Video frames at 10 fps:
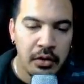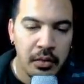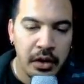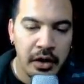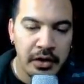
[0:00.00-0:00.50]

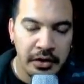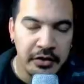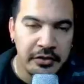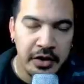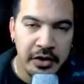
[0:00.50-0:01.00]
Well, on the
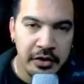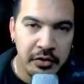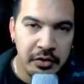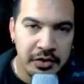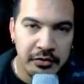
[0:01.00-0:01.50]
other side of the
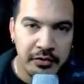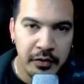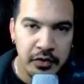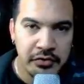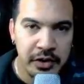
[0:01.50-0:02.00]
coin, she was
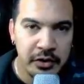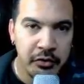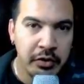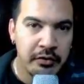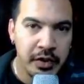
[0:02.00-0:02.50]
virtually
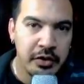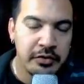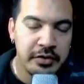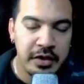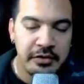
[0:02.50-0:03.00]
ignoring
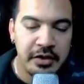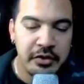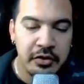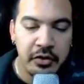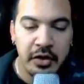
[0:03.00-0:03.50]
videos that I
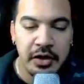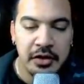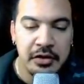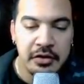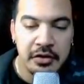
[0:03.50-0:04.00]
sent her
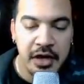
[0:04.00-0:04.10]
and